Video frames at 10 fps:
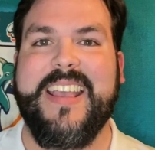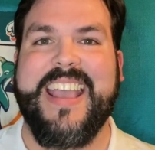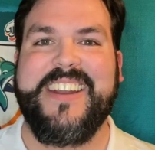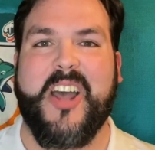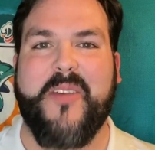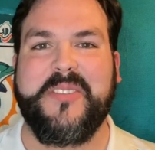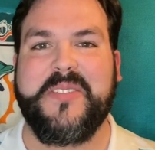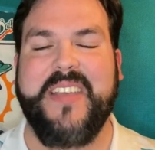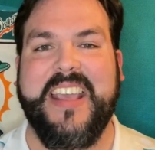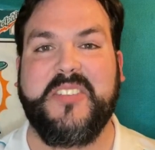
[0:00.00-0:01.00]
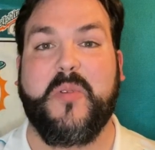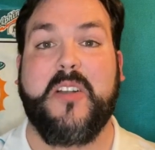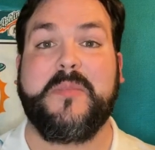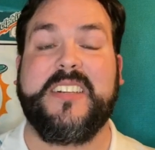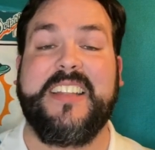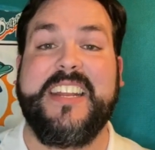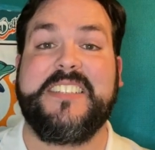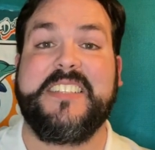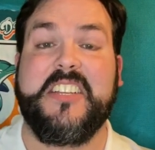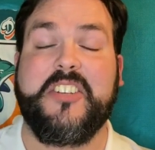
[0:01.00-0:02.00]
Hey, Dolphins fans, welcome to the
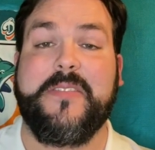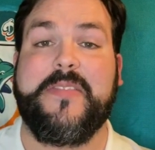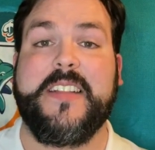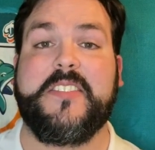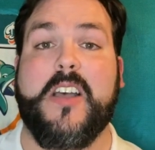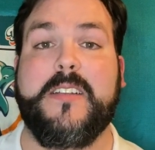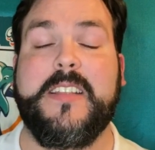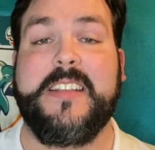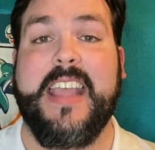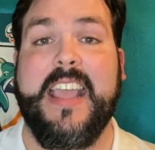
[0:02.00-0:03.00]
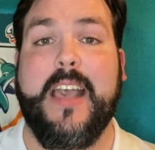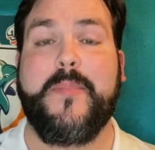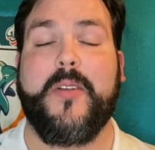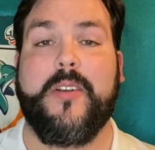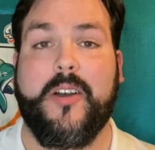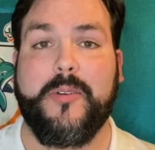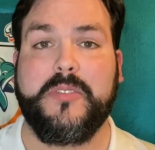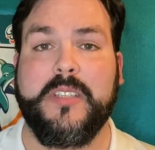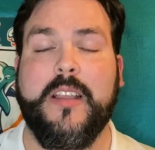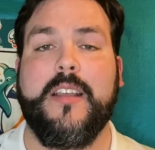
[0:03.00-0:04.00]
latest edition of Fins Talk Today. I'm your
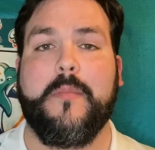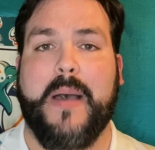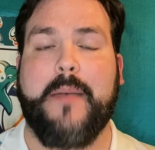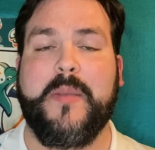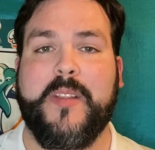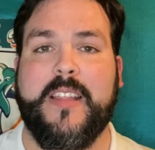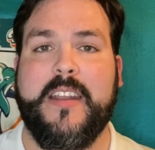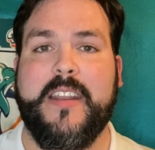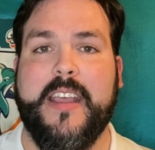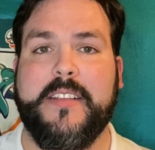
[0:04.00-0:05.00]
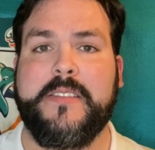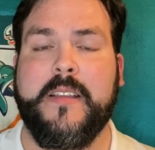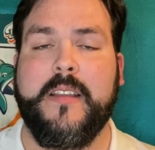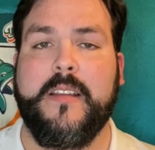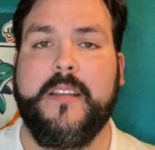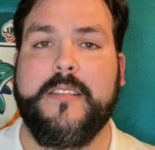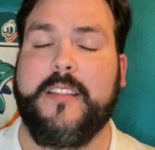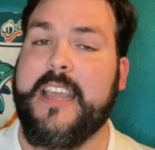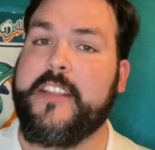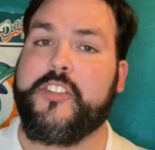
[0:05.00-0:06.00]
host, Bobby Melendez.
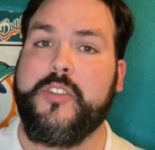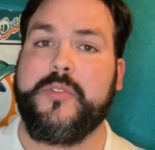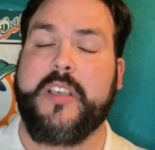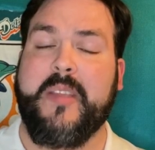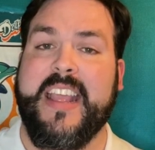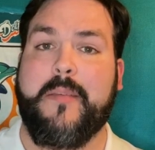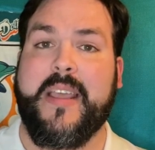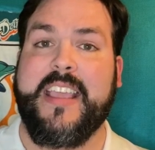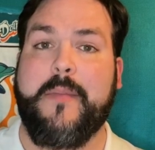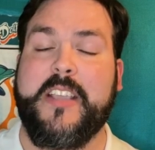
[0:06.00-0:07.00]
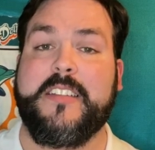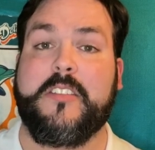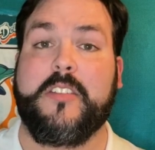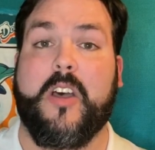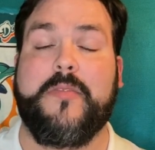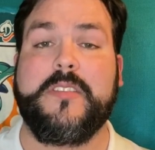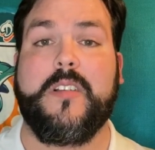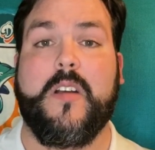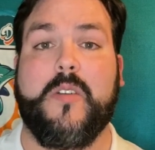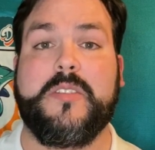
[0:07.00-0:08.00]
The latest news coming out of Miami is that the Dolphins
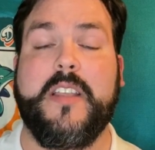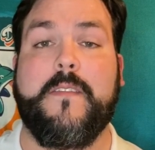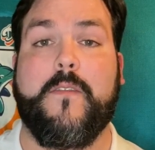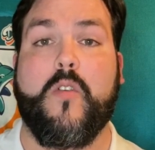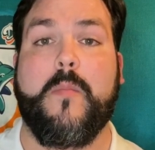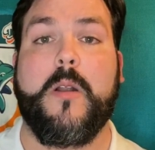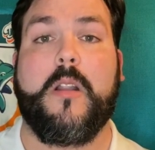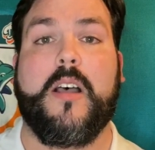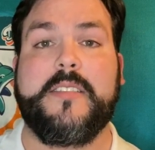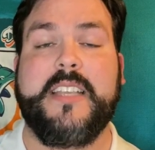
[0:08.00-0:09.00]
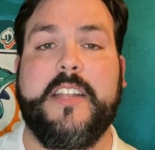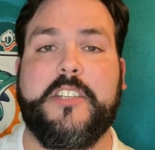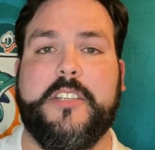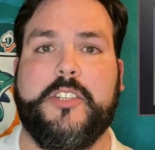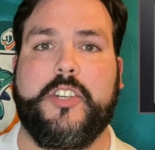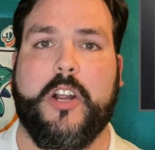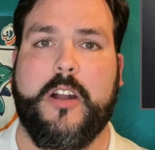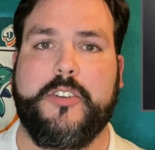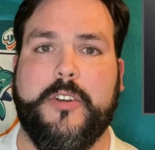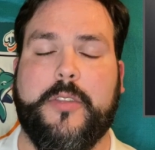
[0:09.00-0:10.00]
are hosting former Los Angeles
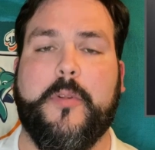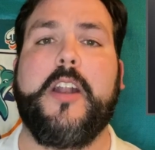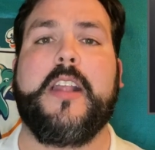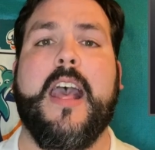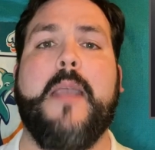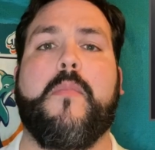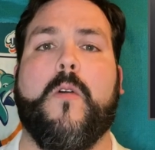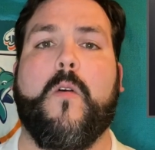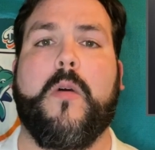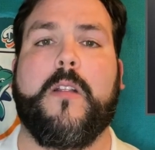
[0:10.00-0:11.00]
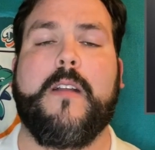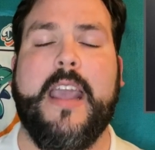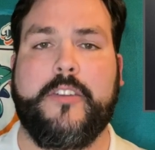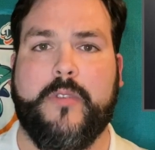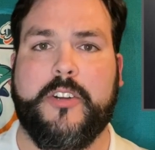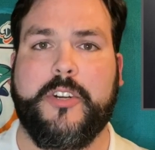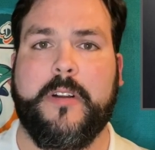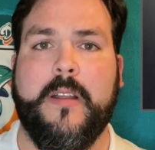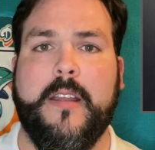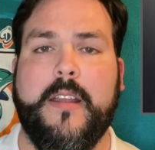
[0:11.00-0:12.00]
Charger, three time Pro Bowler edge
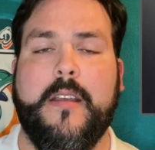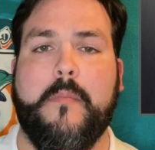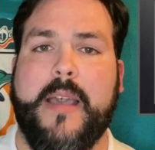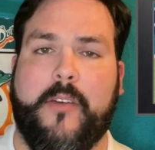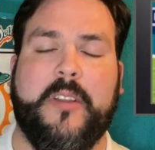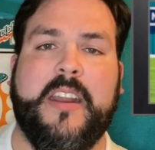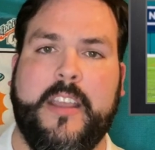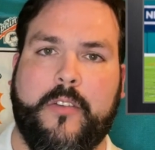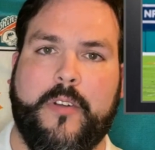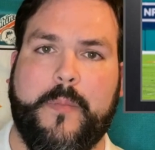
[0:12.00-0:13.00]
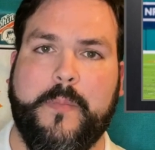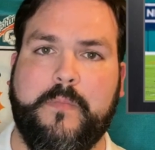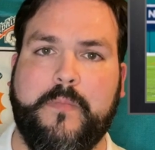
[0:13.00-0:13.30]
rusher, Melvin Ingram.